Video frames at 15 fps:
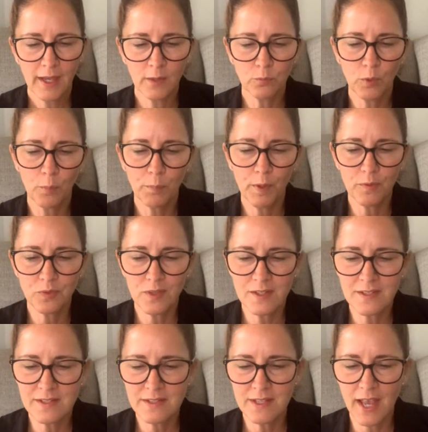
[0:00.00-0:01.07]
and will put
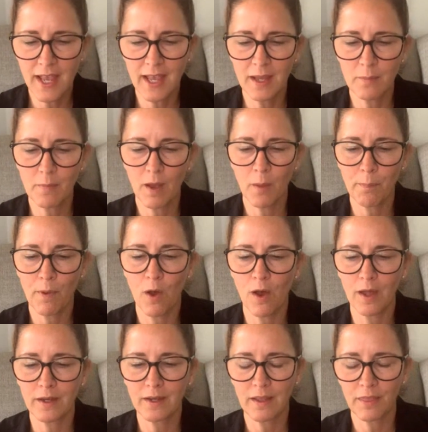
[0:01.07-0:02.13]
the same
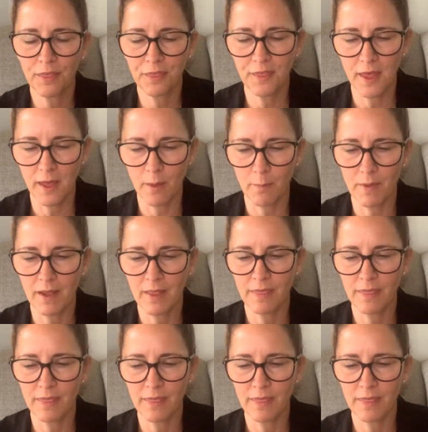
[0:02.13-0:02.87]
upon them,